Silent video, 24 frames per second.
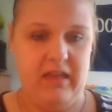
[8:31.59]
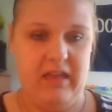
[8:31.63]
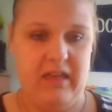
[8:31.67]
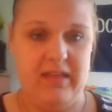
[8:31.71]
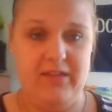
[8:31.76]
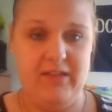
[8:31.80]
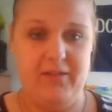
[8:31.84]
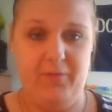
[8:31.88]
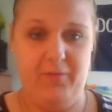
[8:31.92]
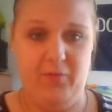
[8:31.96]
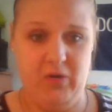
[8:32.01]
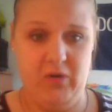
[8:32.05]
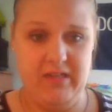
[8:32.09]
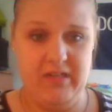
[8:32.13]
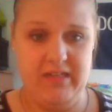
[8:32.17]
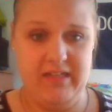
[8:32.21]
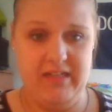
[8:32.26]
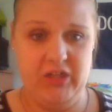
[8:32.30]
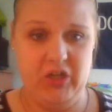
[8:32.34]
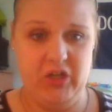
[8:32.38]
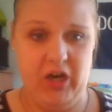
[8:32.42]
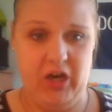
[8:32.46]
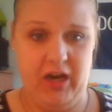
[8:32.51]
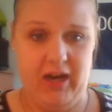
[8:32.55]
It's
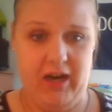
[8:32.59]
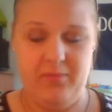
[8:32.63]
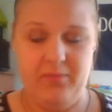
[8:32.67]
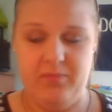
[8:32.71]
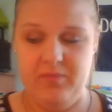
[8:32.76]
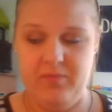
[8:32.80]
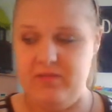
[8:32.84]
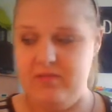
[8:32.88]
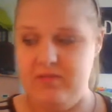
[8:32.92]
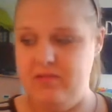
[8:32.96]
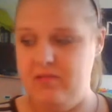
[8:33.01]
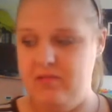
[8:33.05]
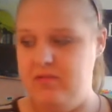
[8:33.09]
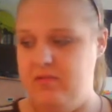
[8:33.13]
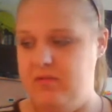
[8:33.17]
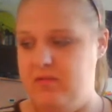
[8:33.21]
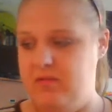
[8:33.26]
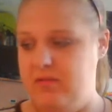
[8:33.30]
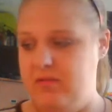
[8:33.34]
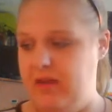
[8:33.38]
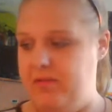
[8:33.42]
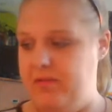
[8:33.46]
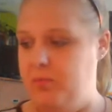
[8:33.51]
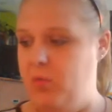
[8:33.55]
14 grams.
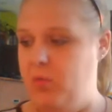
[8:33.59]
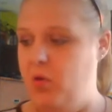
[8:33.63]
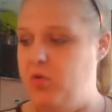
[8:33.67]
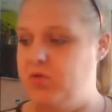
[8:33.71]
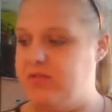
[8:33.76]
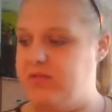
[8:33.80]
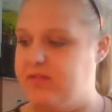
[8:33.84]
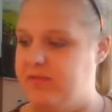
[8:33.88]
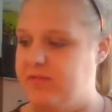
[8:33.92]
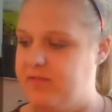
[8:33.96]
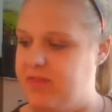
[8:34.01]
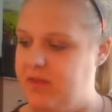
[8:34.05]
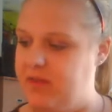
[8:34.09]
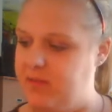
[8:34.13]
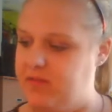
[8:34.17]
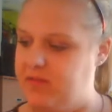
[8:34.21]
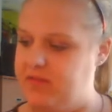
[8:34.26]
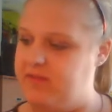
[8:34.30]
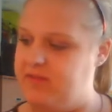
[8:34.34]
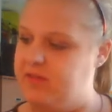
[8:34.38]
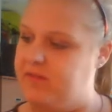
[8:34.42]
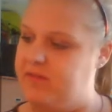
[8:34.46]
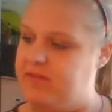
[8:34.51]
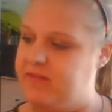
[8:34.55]
Most of them are
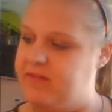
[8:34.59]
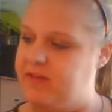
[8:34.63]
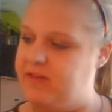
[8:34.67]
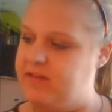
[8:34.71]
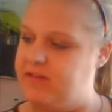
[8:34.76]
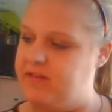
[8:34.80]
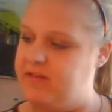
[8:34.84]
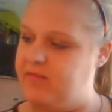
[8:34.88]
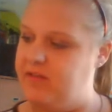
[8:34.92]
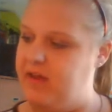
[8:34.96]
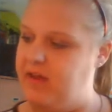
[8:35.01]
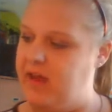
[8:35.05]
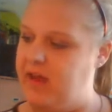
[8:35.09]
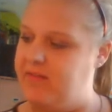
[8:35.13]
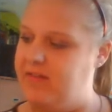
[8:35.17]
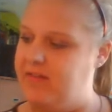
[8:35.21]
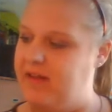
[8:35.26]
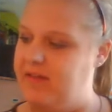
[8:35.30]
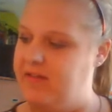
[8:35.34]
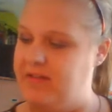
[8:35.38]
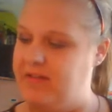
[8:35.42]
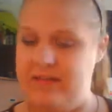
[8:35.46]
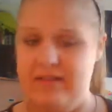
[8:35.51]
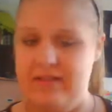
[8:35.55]
serving size of half an
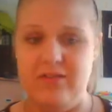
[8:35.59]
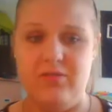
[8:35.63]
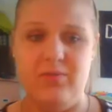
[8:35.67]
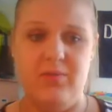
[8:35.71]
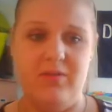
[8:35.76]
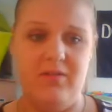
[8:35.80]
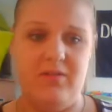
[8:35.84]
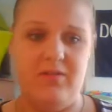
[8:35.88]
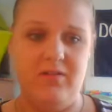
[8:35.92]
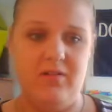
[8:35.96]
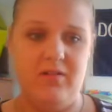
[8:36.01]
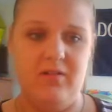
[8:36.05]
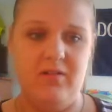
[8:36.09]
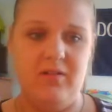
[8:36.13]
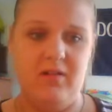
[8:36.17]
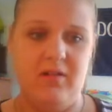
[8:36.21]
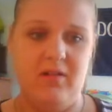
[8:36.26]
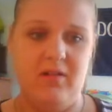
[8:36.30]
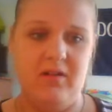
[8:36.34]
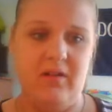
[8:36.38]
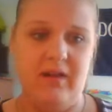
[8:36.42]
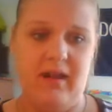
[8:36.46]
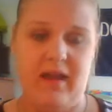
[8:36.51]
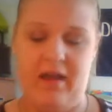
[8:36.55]
ounce. These ones are
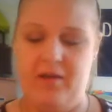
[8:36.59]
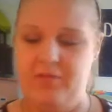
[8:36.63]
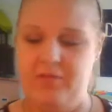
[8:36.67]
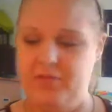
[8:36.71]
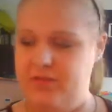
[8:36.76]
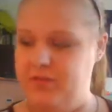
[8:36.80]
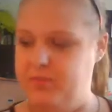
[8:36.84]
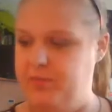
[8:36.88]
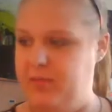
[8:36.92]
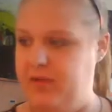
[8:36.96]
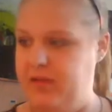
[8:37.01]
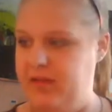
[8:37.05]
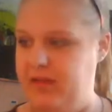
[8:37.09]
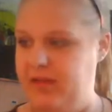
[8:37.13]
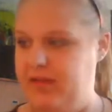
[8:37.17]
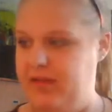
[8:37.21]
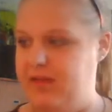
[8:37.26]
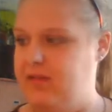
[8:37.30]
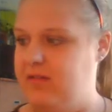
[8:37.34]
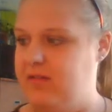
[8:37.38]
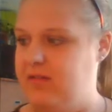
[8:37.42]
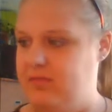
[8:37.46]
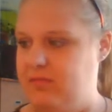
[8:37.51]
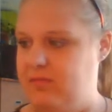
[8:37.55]
an ounce, but
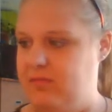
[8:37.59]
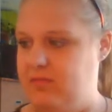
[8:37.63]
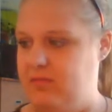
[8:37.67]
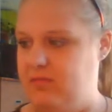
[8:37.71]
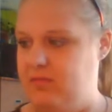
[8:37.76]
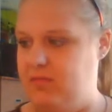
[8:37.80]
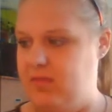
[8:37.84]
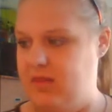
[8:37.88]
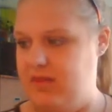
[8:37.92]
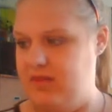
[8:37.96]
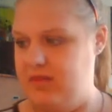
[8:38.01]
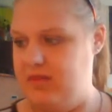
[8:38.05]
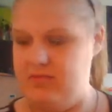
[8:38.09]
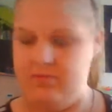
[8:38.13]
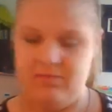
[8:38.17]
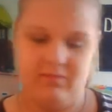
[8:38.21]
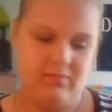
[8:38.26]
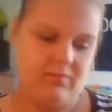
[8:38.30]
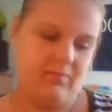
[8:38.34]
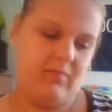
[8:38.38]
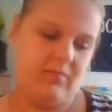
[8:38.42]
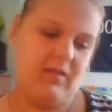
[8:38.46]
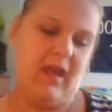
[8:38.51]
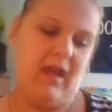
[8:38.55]
like the
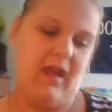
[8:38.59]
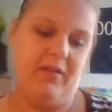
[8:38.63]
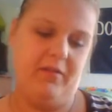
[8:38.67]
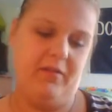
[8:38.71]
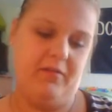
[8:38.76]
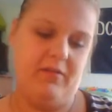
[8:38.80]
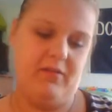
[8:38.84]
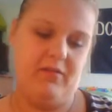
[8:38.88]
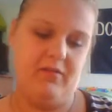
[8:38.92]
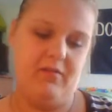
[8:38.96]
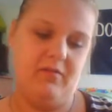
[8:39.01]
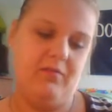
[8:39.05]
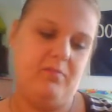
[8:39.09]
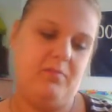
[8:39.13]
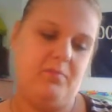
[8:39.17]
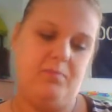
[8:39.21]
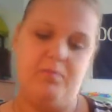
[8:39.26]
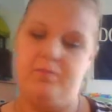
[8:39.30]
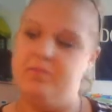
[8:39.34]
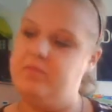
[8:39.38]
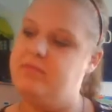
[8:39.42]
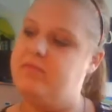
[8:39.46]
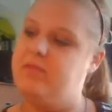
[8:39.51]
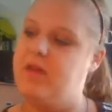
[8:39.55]
calories are
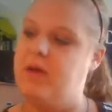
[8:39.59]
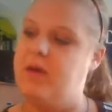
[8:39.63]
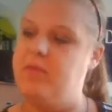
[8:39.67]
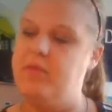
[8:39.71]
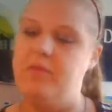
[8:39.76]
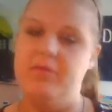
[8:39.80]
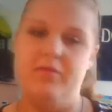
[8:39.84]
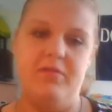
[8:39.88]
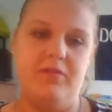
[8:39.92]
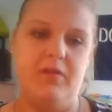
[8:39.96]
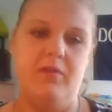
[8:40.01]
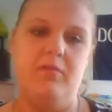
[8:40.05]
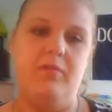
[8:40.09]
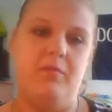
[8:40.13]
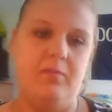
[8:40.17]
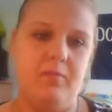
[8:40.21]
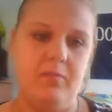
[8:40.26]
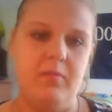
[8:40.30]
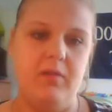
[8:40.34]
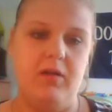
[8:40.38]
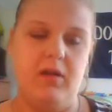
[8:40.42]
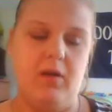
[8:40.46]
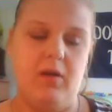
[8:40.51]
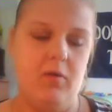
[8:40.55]
double. So,
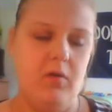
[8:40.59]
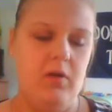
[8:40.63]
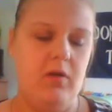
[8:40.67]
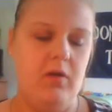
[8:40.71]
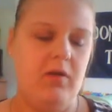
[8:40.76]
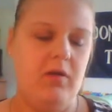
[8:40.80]
you know.